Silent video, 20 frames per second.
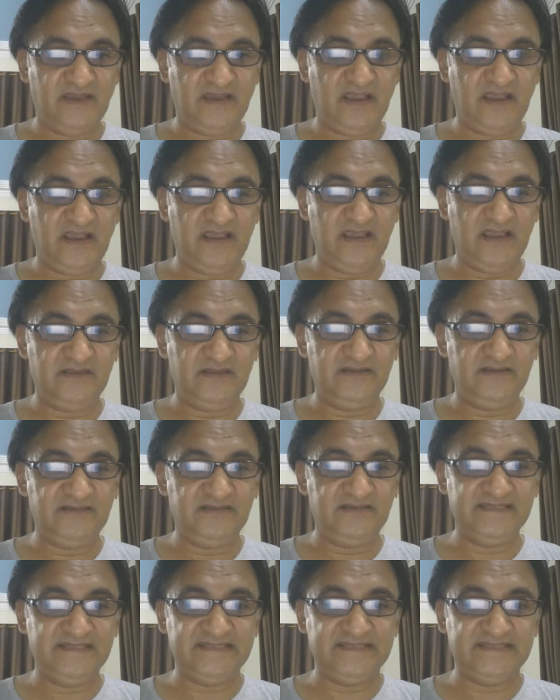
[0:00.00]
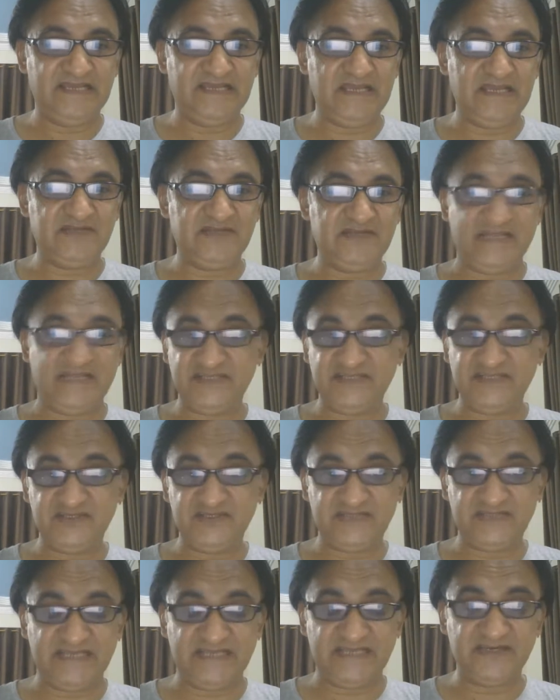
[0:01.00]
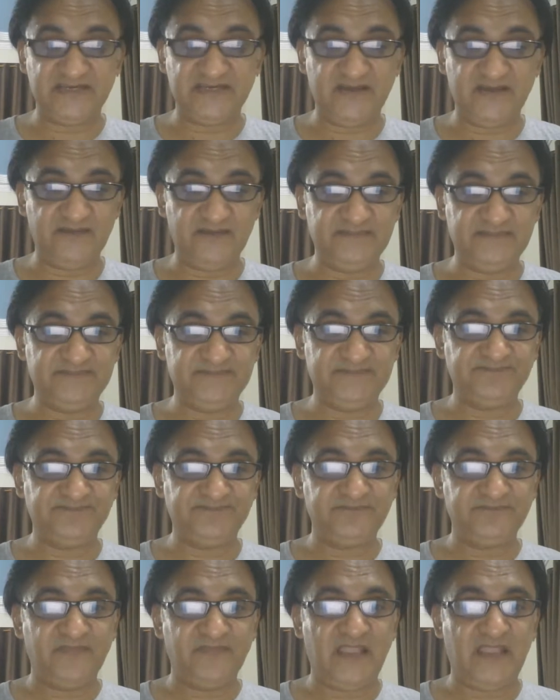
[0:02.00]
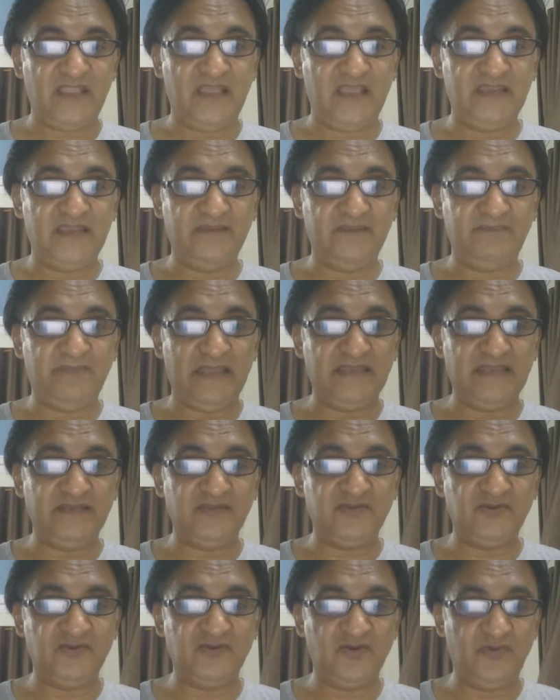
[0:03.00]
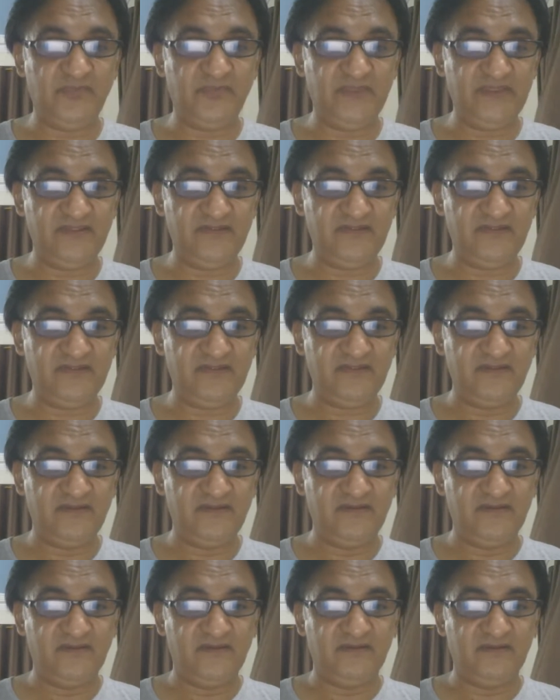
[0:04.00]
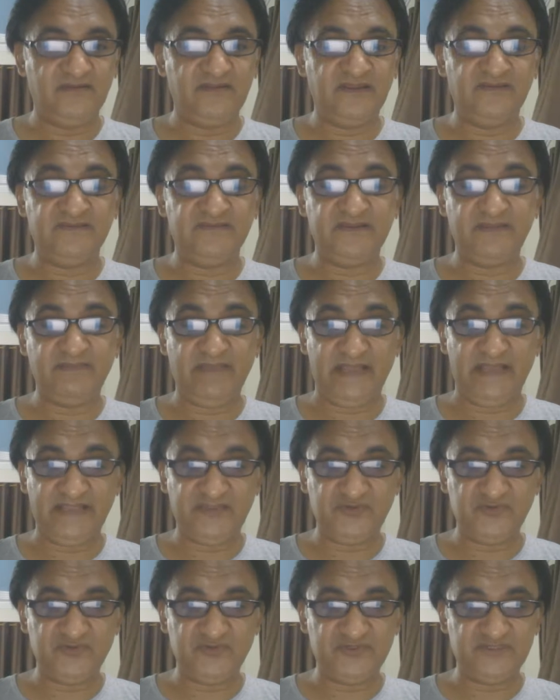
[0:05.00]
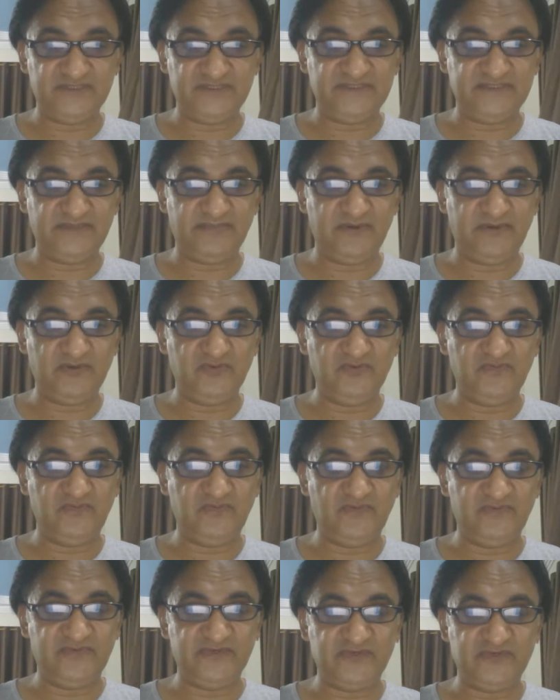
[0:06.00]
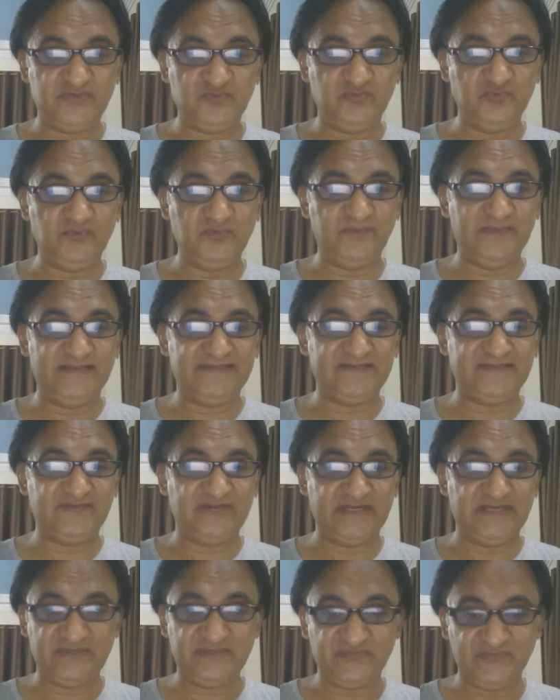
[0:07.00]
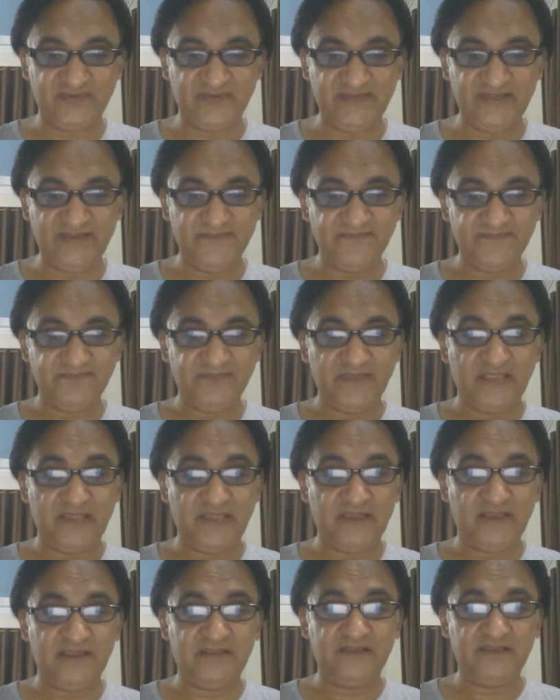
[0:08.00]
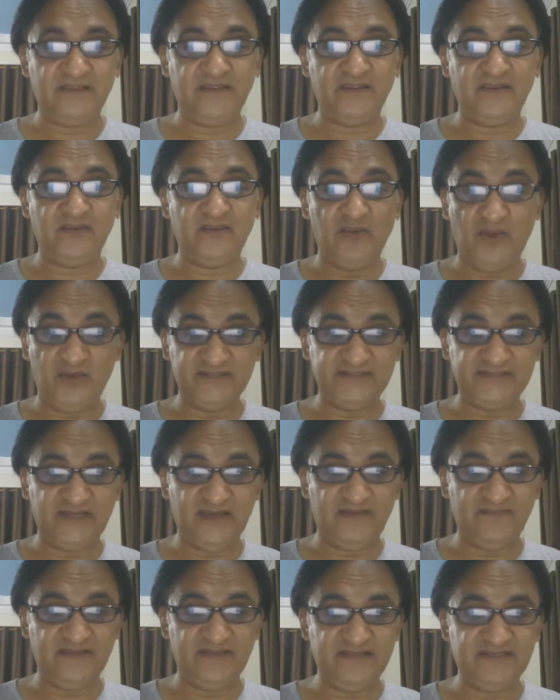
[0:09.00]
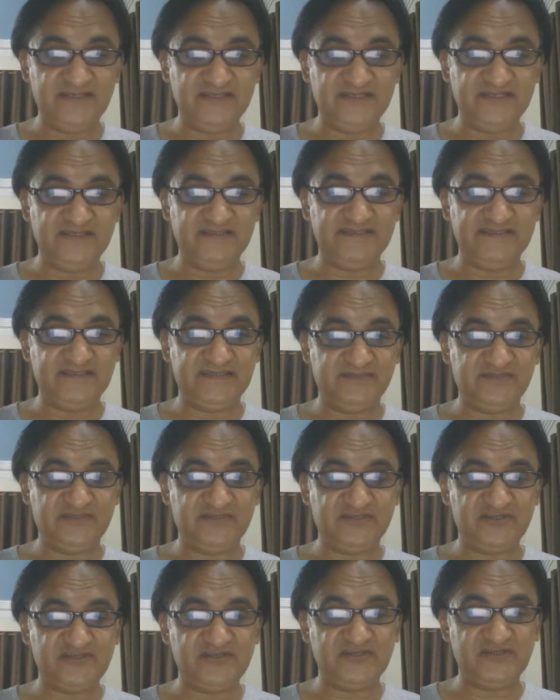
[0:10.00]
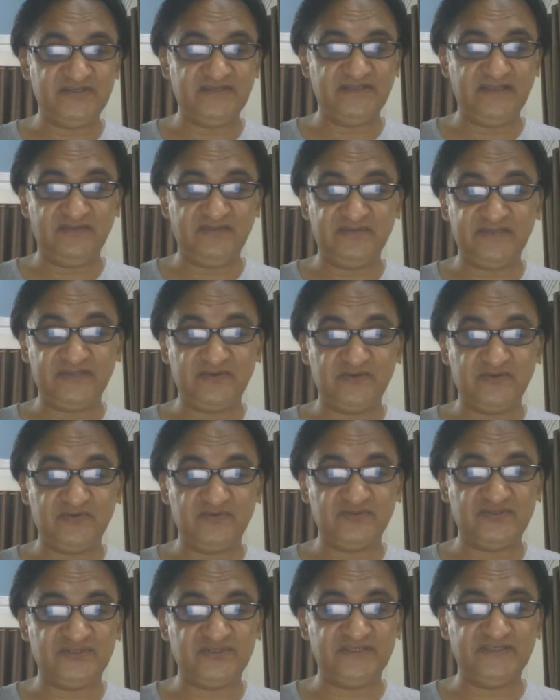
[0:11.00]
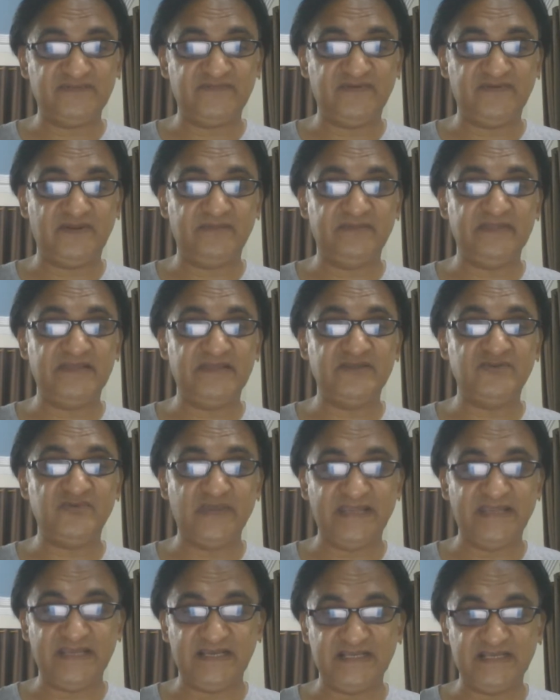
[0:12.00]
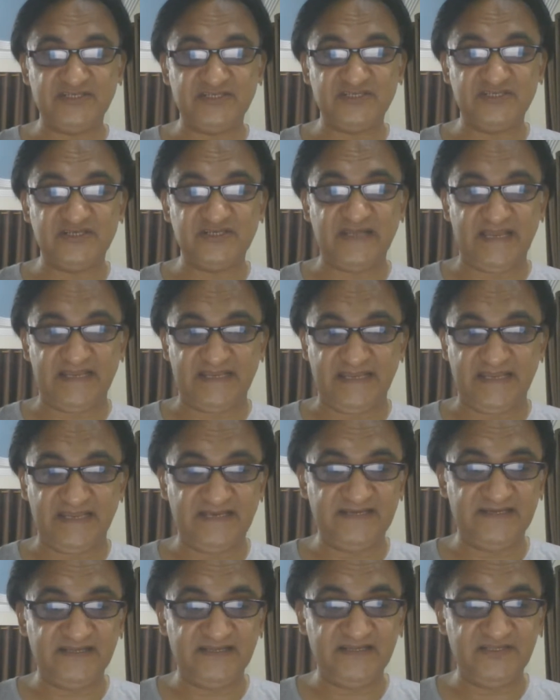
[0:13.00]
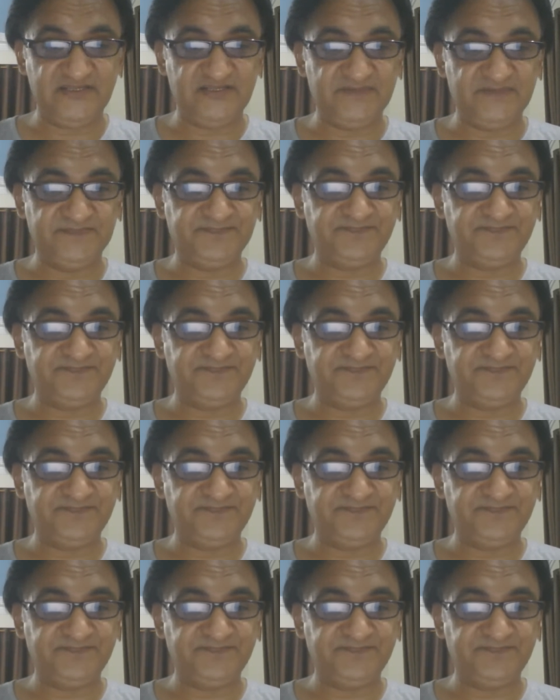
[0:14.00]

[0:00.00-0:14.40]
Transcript: and there's a 10 grams and pantonymies. There were the math questions about 52 plus 23, and the laws of addition, subtraction. There were the questions from the UAE culture and heritage.